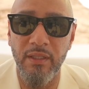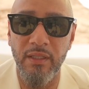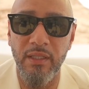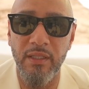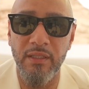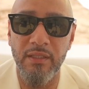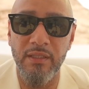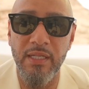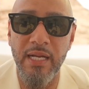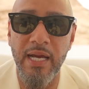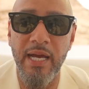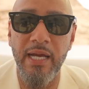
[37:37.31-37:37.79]

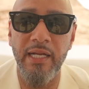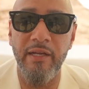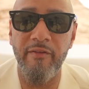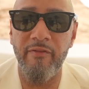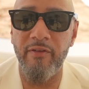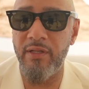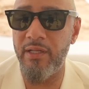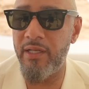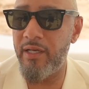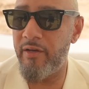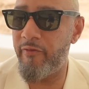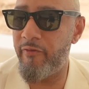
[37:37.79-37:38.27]
It's not
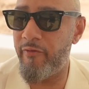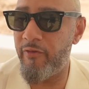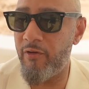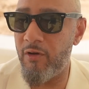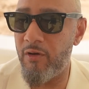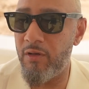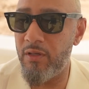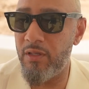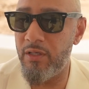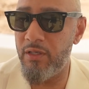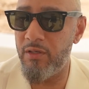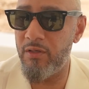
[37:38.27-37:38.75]
even their
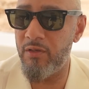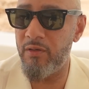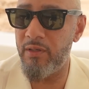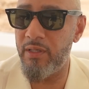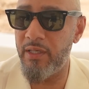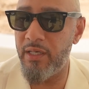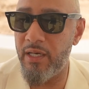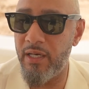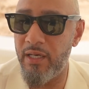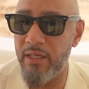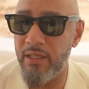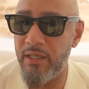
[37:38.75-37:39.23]
fault. You know,
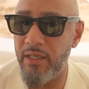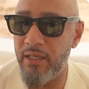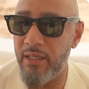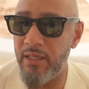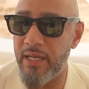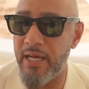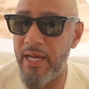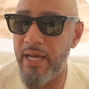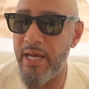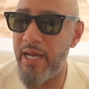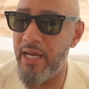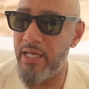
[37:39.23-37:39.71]
they're
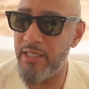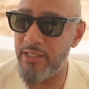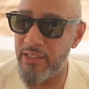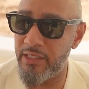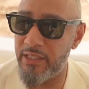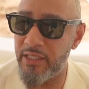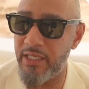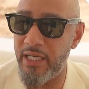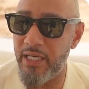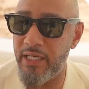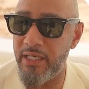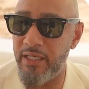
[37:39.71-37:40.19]
not
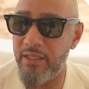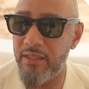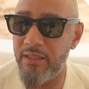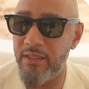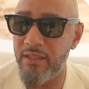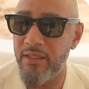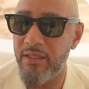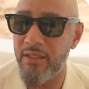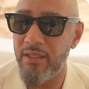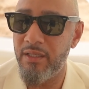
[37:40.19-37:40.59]
educated